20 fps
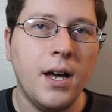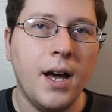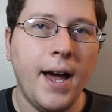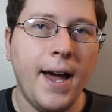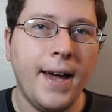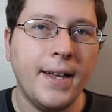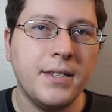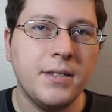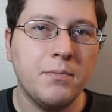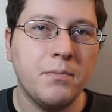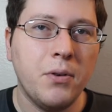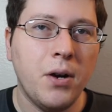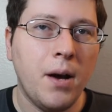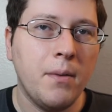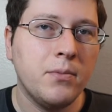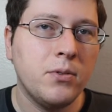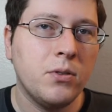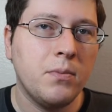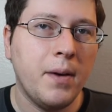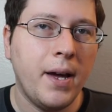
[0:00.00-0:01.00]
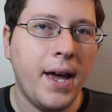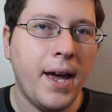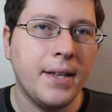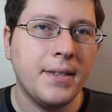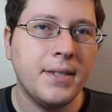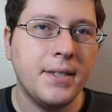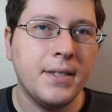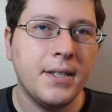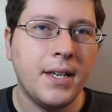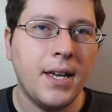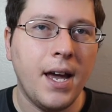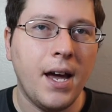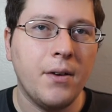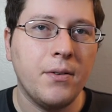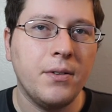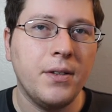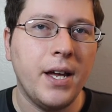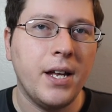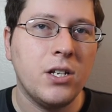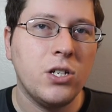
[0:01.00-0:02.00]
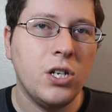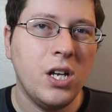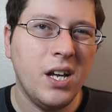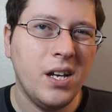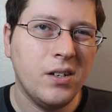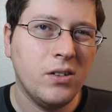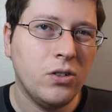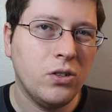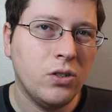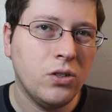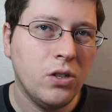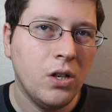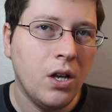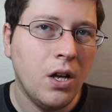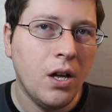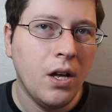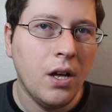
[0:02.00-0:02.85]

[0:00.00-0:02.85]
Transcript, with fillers: I had some problems with my AdSense account on that channel.